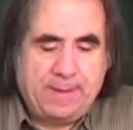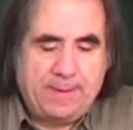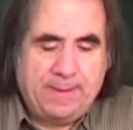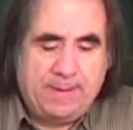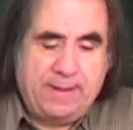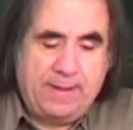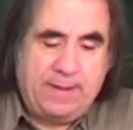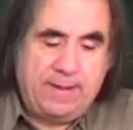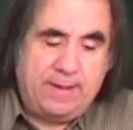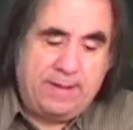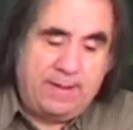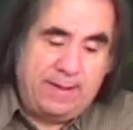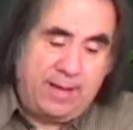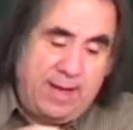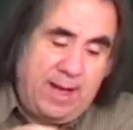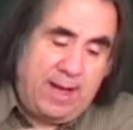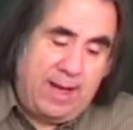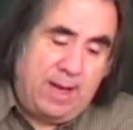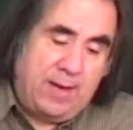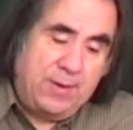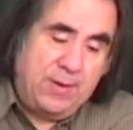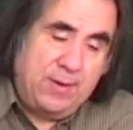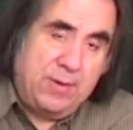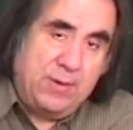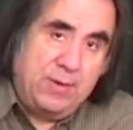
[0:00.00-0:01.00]
and
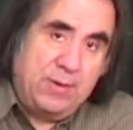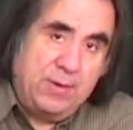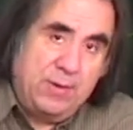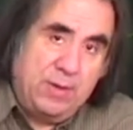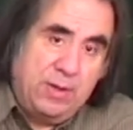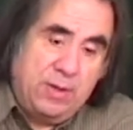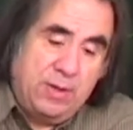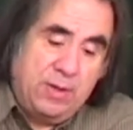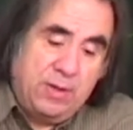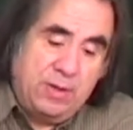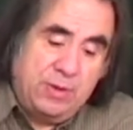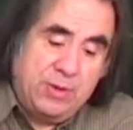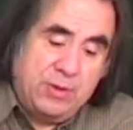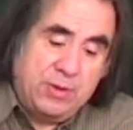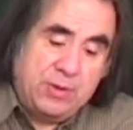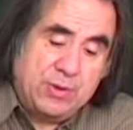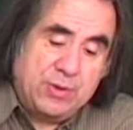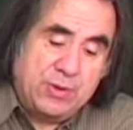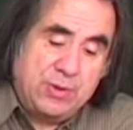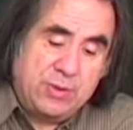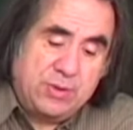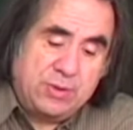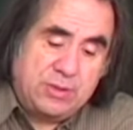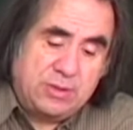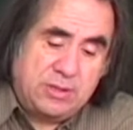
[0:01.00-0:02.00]
now
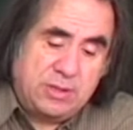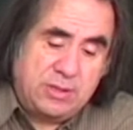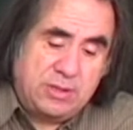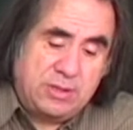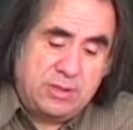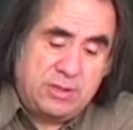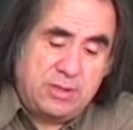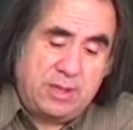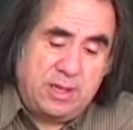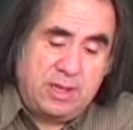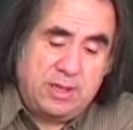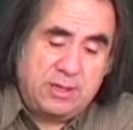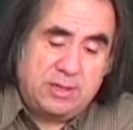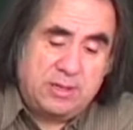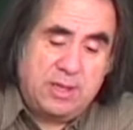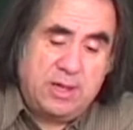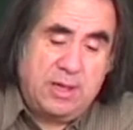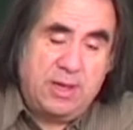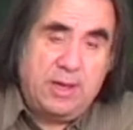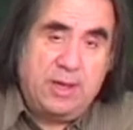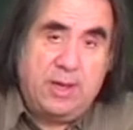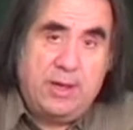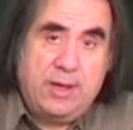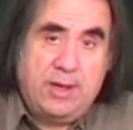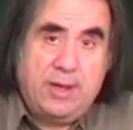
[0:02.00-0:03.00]
rook c6
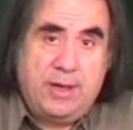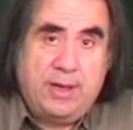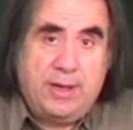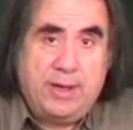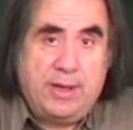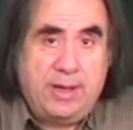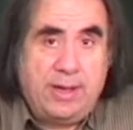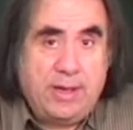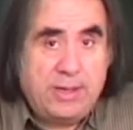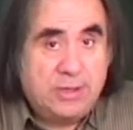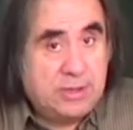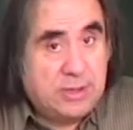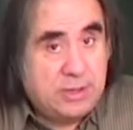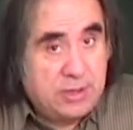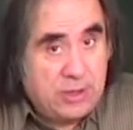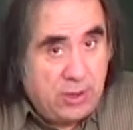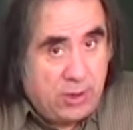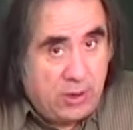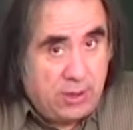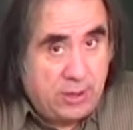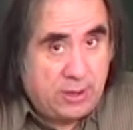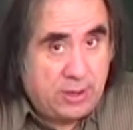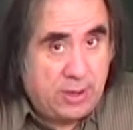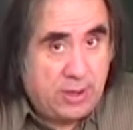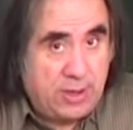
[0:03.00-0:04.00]
is
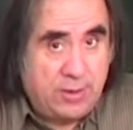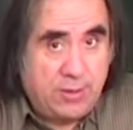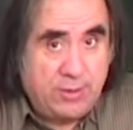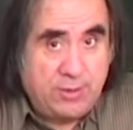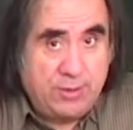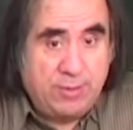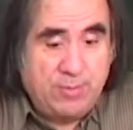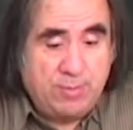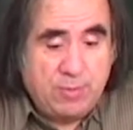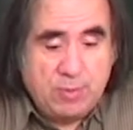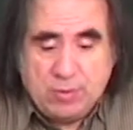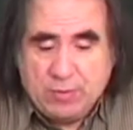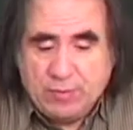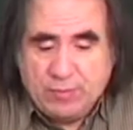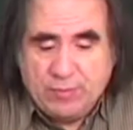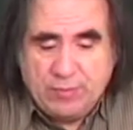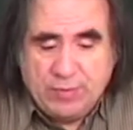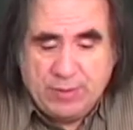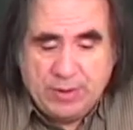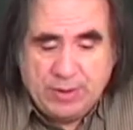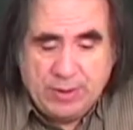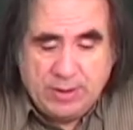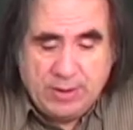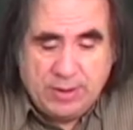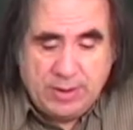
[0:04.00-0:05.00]
not a good move.
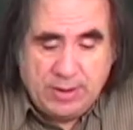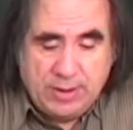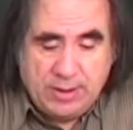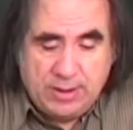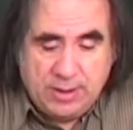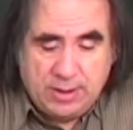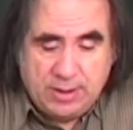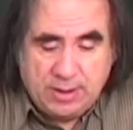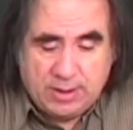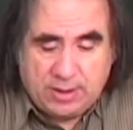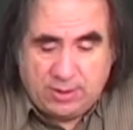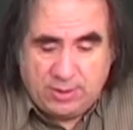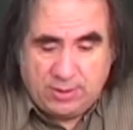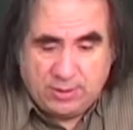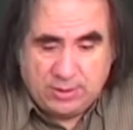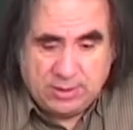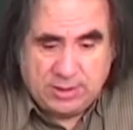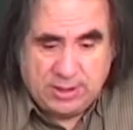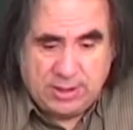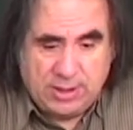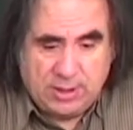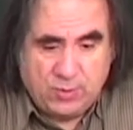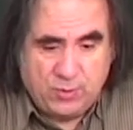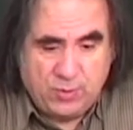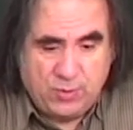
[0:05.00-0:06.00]
It looks
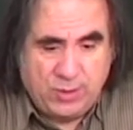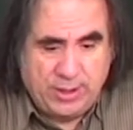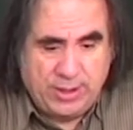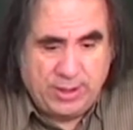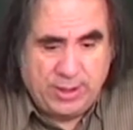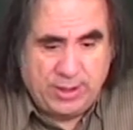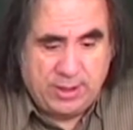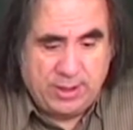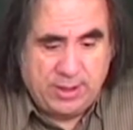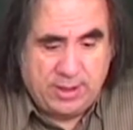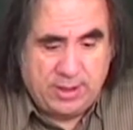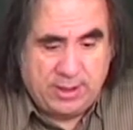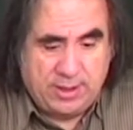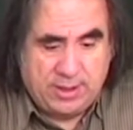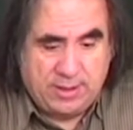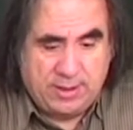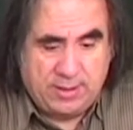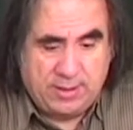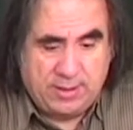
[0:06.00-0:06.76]
like winning, it